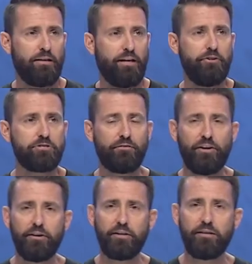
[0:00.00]
And there's a
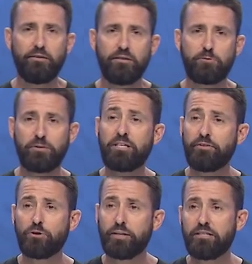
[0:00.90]
very
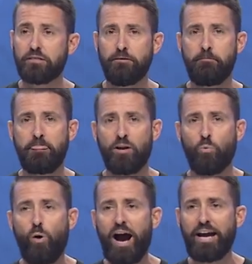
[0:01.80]
specific reason
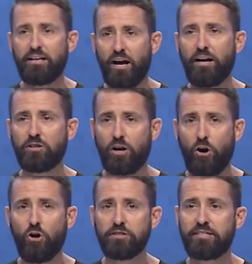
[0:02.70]
why God
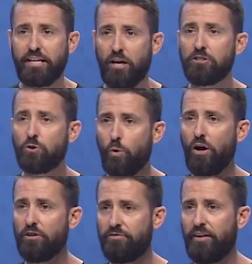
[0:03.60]
calls the
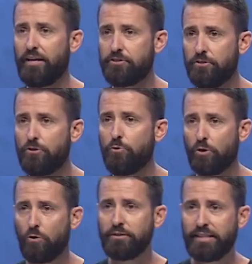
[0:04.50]
unqualified to do
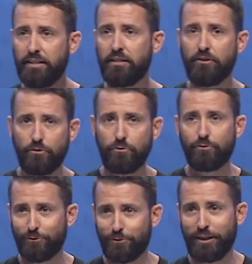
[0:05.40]
what only He can do
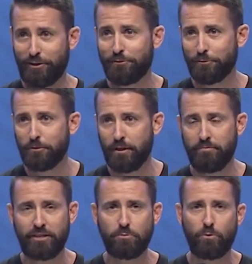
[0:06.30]
in and through
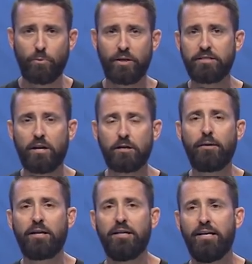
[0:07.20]
them. That's what we want to talk
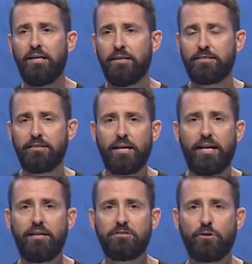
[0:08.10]
about
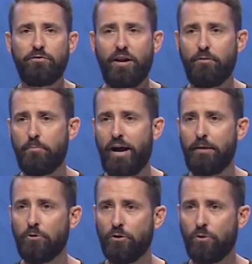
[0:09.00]
today. And so if you have a
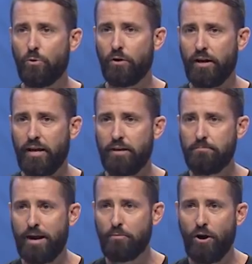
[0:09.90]
Bible or a
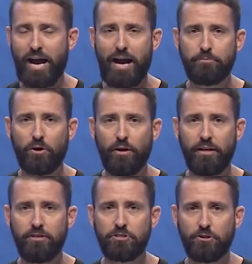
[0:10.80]
Bible app, go
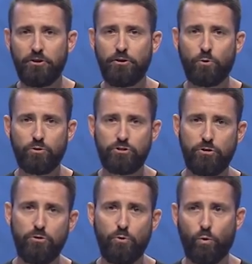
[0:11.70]
ahead and turn
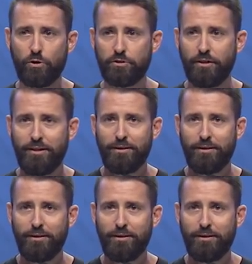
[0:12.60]
to or